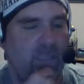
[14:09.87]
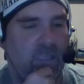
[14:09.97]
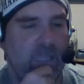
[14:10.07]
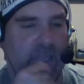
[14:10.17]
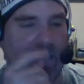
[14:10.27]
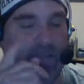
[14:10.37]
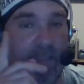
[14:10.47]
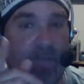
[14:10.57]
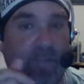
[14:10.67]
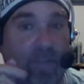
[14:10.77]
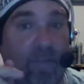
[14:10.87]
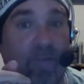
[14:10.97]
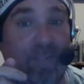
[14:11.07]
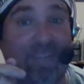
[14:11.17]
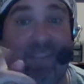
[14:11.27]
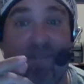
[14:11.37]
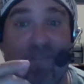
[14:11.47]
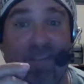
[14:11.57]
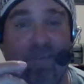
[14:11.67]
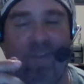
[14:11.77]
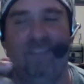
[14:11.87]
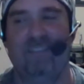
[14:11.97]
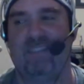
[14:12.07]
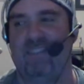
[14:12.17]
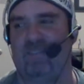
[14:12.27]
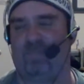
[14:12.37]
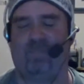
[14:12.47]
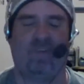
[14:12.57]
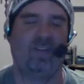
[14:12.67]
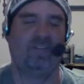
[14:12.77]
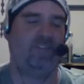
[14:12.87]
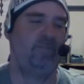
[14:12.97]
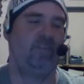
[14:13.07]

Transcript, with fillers: match, the wrestling lasted like,